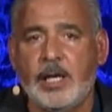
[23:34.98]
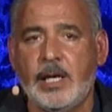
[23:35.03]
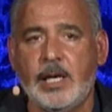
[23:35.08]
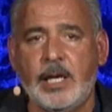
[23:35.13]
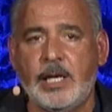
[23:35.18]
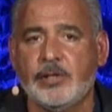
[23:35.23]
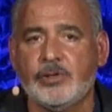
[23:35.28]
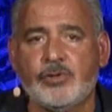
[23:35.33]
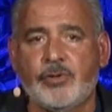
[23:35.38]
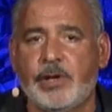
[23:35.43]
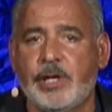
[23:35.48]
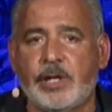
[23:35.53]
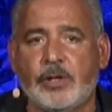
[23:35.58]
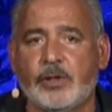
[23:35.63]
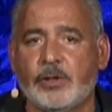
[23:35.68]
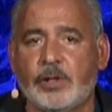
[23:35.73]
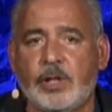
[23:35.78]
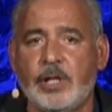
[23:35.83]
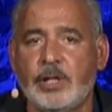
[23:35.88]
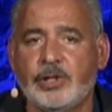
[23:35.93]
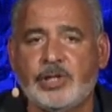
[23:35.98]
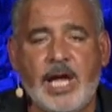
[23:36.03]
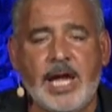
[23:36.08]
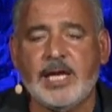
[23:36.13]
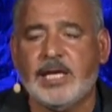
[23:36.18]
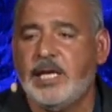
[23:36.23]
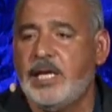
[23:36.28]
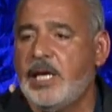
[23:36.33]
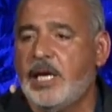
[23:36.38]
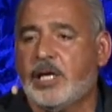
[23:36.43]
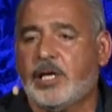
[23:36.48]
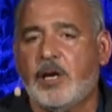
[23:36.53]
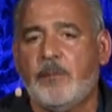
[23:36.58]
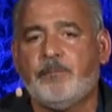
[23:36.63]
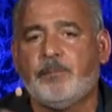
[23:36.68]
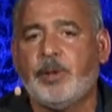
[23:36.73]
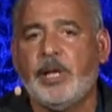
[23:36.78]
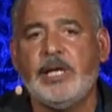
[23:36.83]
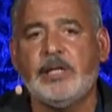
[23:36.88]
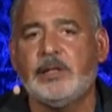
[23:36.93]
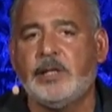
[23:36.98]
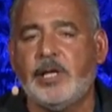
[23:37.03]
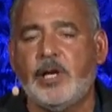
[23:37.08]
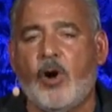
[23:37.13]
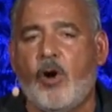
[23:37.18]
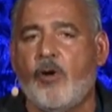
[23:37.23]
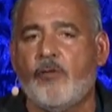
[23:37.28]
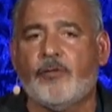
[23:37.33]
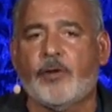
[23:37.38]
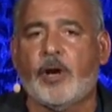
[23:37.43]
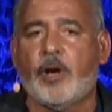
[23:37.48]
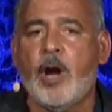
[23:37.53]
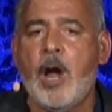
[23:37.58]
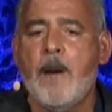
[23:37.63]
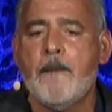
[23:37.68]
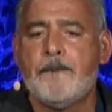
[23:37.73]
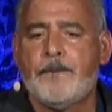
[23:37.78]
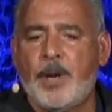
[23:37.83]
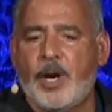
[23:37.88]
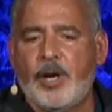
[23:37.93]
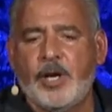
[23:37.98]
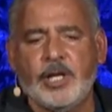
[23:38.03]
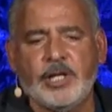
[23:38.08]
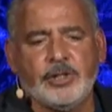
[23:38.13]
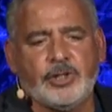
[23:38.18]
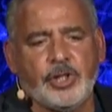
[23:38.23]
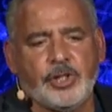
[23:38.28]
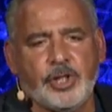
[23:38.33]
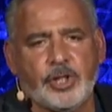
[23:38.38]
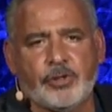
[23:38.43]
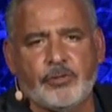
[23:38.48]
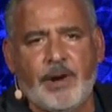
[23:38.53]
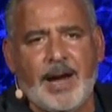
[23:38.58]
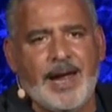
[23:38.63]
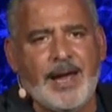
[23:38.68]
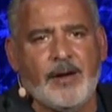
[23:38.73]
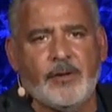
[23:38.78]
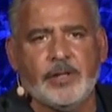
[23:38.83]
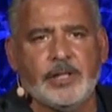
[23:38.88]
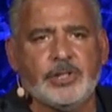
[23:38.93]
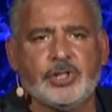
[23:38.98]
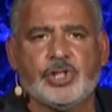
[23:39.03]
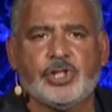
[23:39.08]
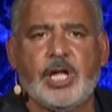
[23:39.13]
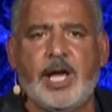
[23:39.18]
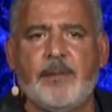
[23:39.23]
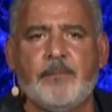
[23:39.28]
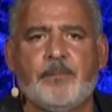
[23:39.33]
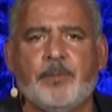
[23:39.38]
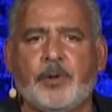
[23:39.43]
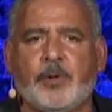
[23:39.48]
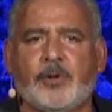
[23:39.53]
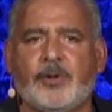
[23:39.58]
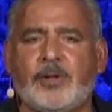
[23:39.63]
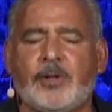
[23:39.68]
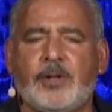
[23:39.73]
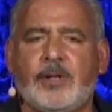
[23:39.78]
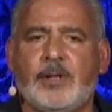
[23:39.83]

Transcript: Israel, taking it completely over, burning to the ground its temple.